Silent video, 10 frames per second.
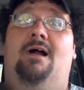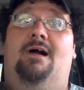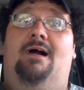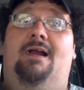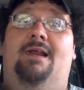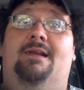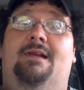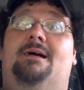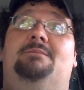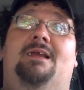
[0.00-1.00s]
I
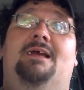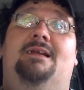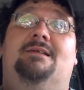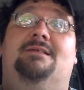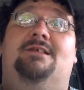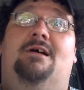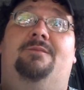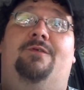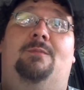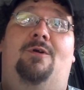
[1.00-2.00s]
ended up getting
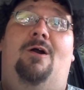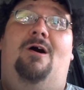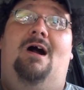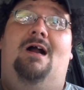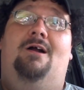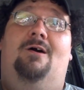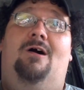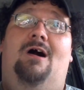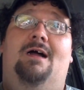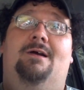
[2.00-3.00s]
some from Rock
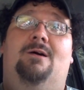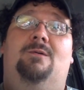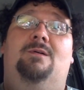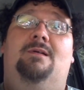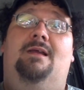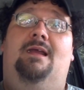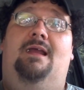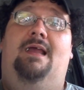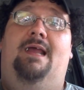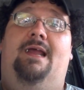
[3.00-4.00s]
Auto,
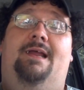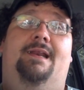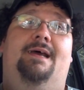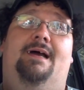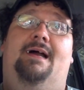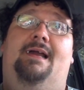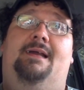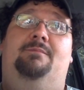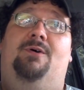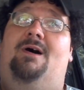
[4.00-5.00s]
and
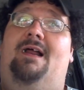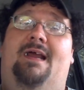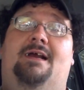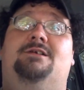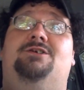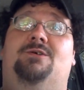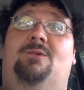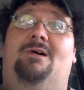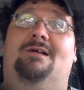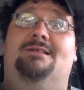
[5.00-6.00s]
I bought extra
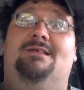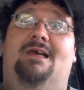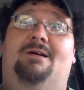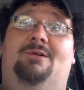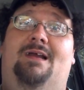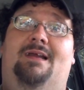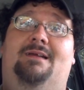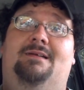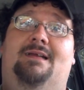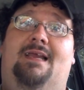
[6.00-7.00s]
ones that
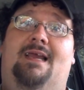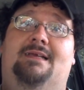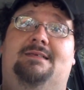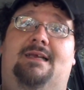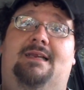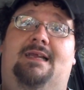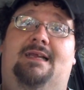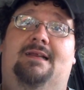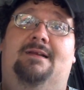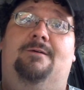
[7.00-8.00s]
way in case I
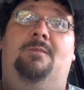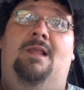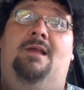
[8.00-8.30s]
needed them.